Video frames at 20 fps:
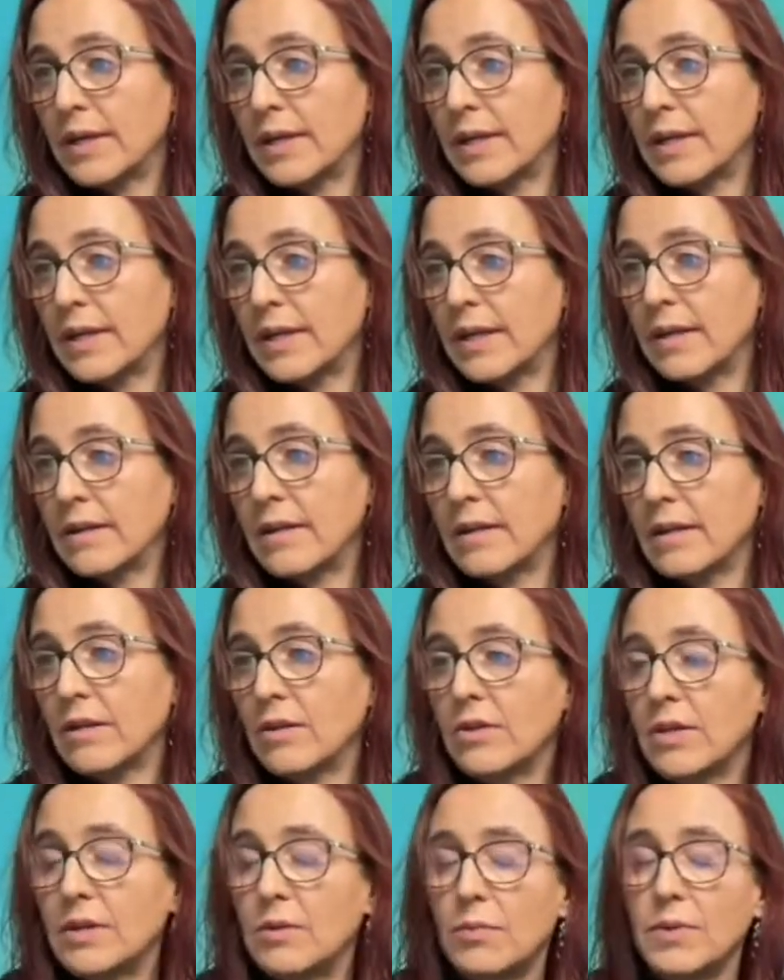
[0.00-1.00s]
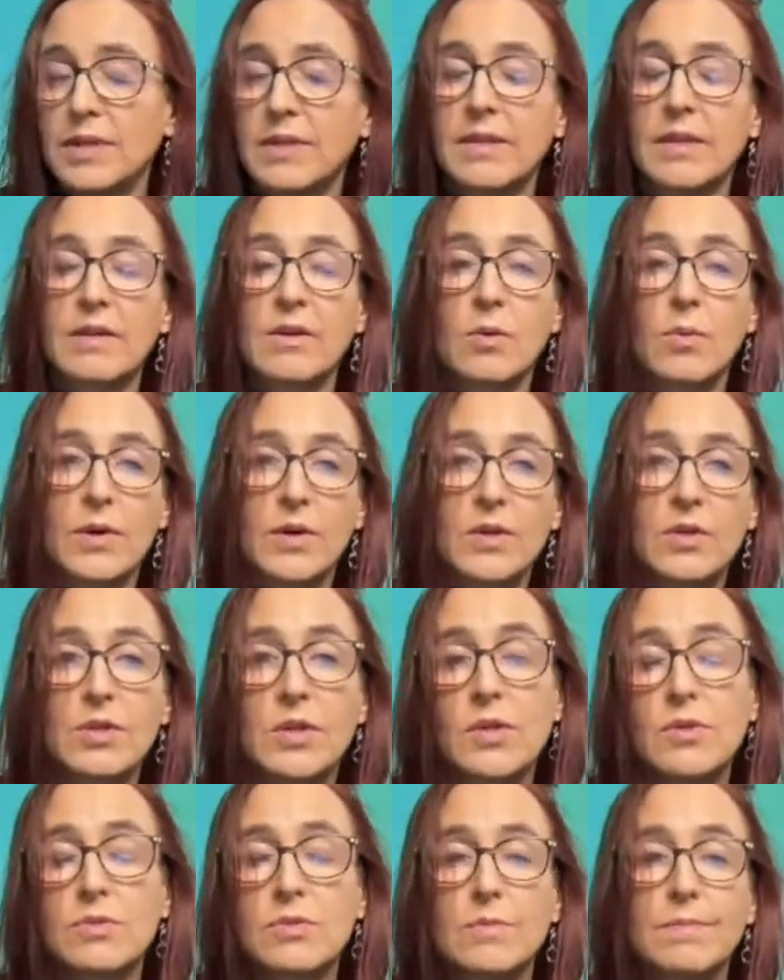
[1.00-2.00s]
again, hear it with the quarter
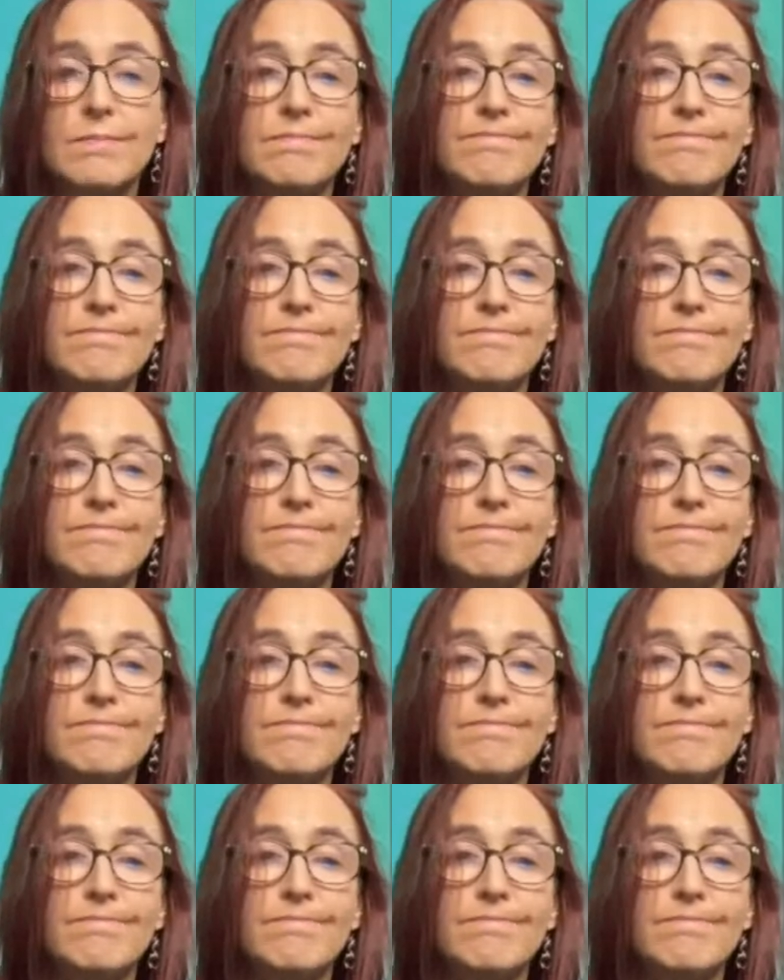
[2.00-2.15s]
notes.